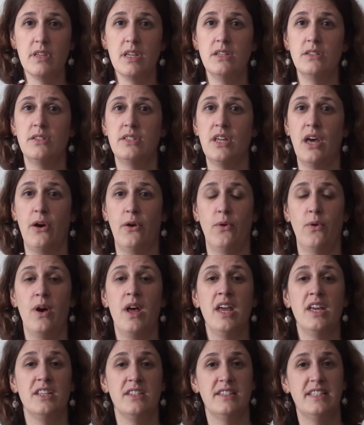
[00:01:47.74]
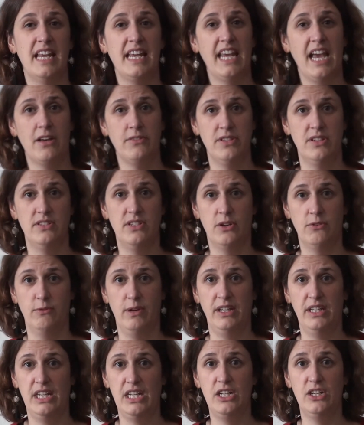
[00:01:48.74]
So steakhouses are
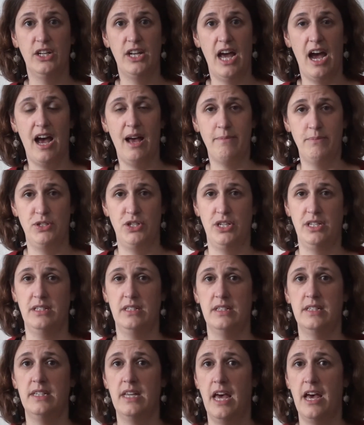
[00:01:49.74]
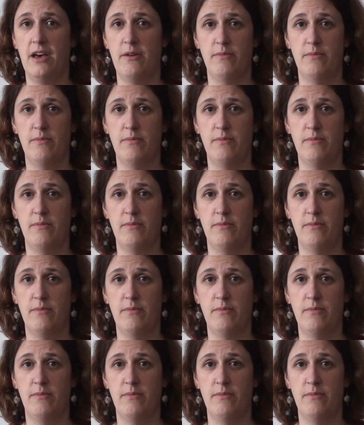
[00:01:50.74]
really good options,